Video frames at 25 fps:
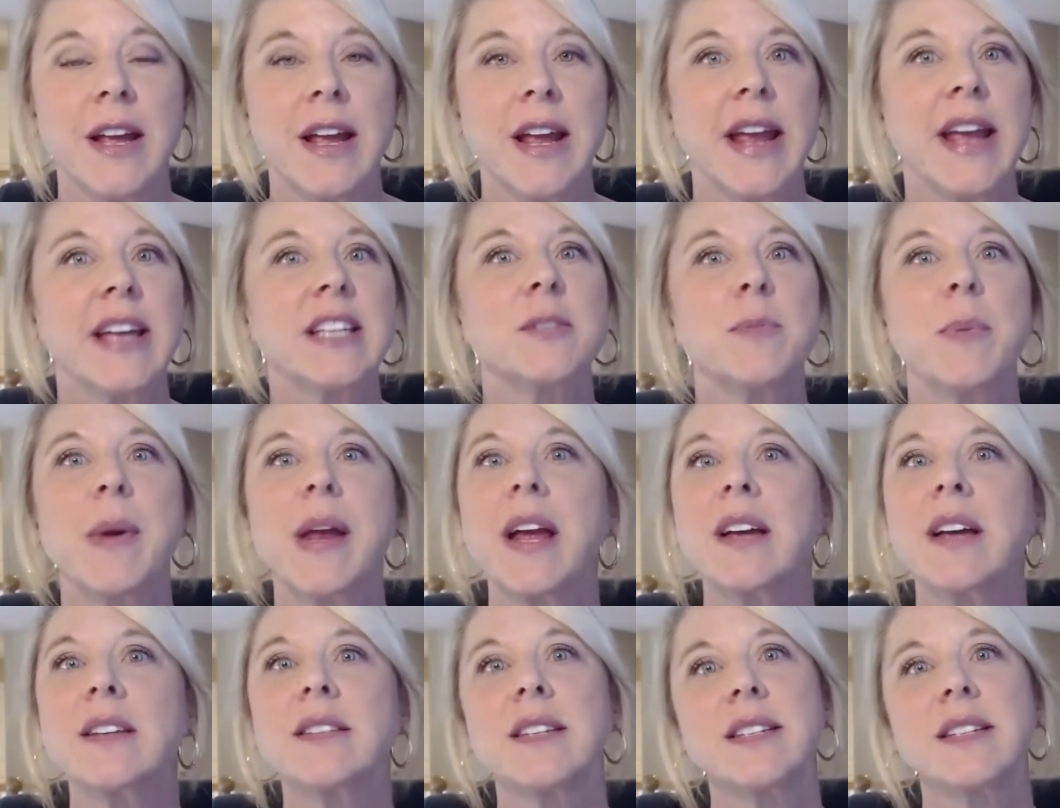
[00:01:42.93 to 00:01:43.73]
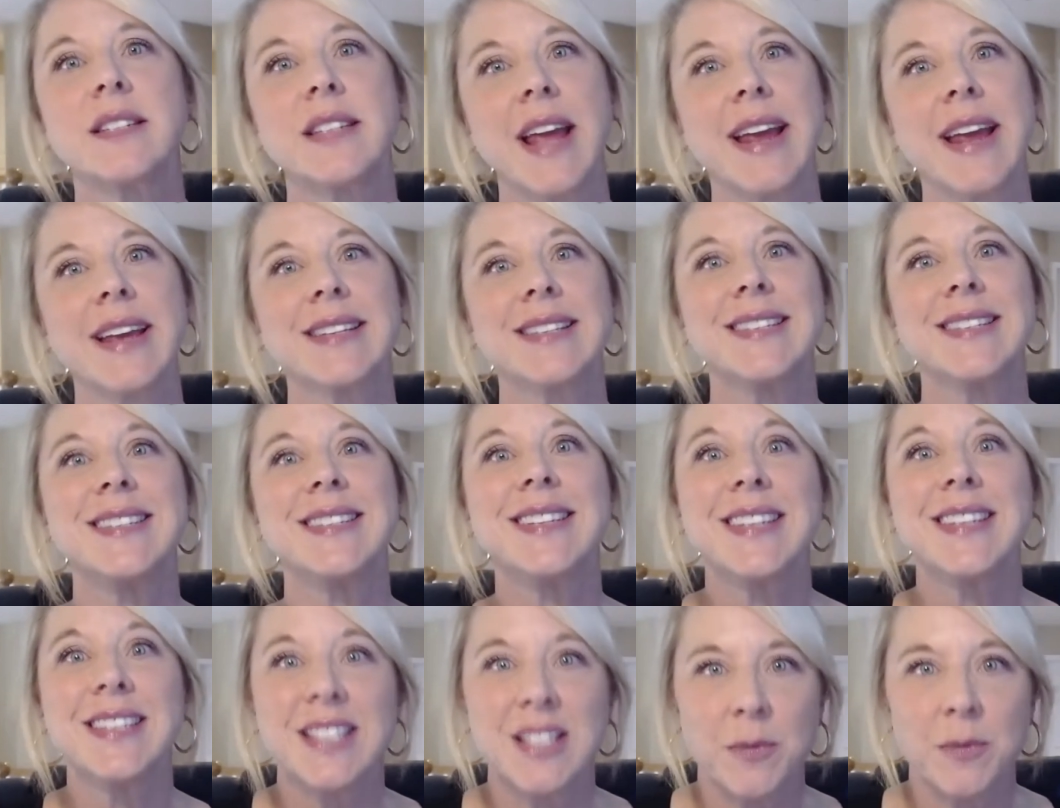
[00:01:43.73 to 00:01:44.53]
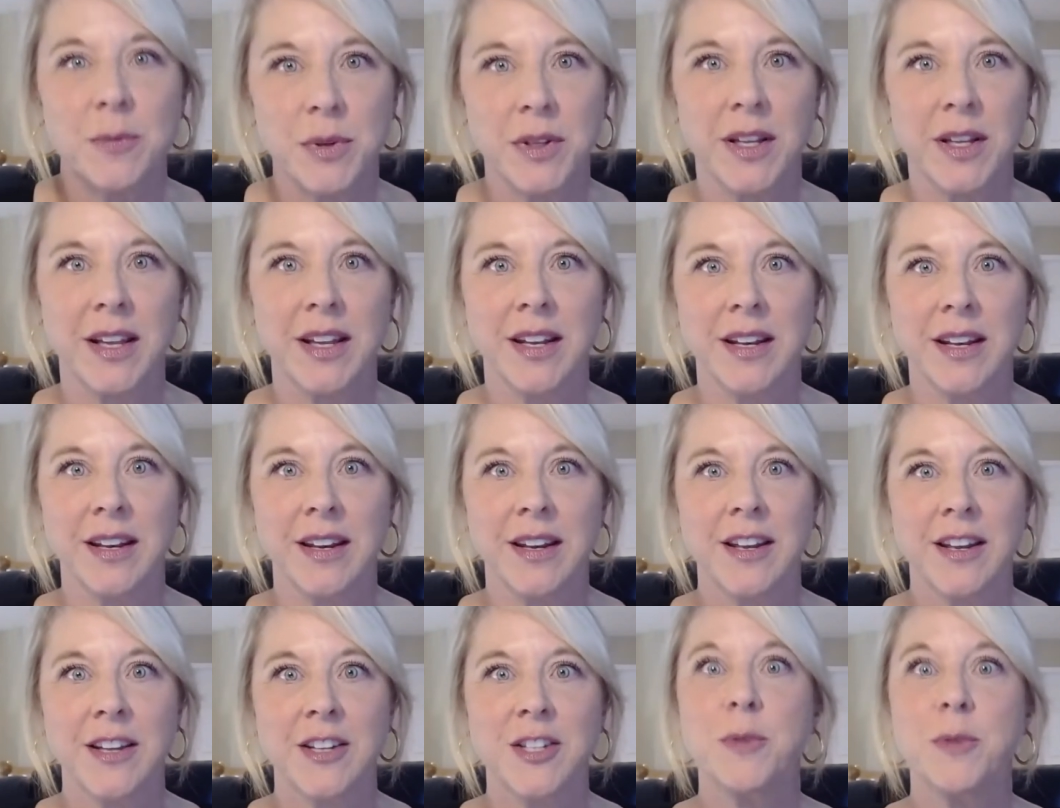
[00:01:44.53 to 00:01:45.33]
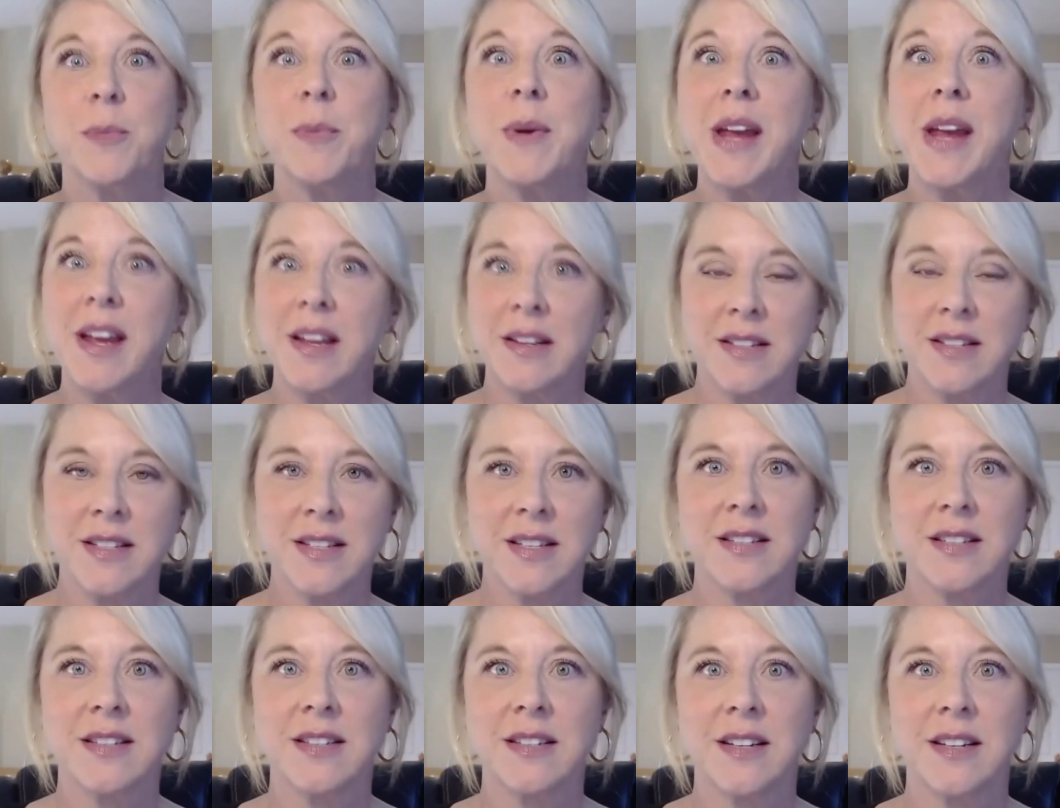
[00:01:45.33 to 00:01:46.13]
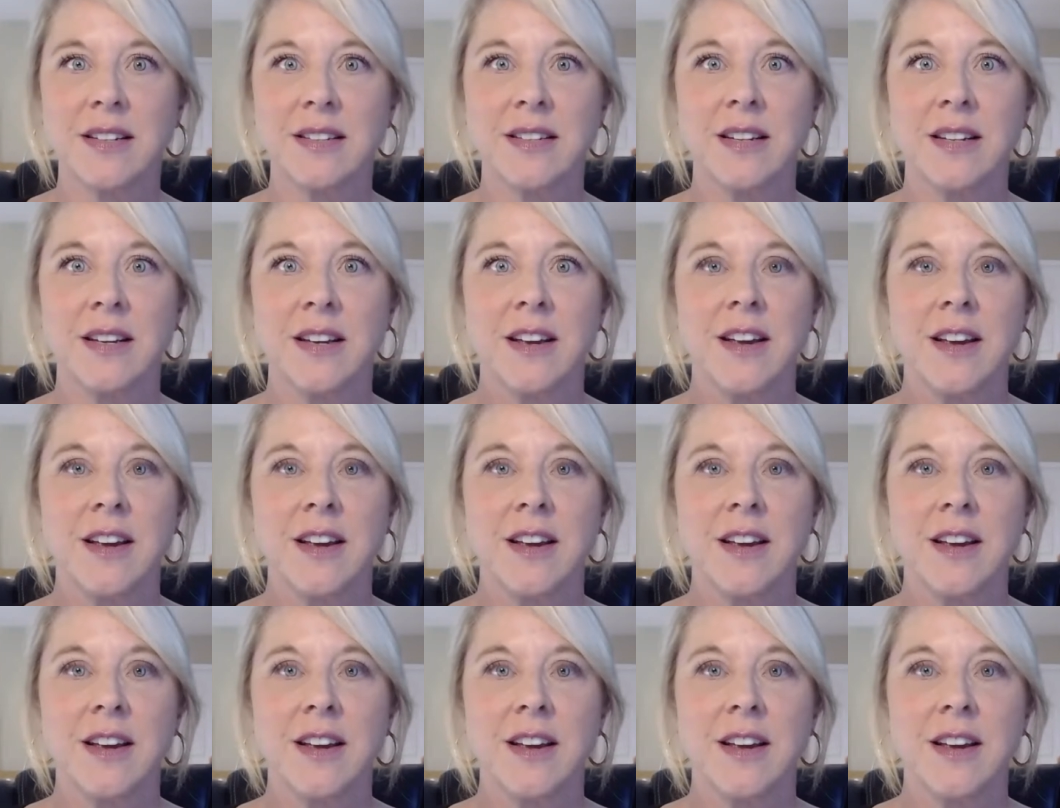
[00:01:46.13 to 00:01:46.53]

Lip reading: It's because it takes discipline to be consistent.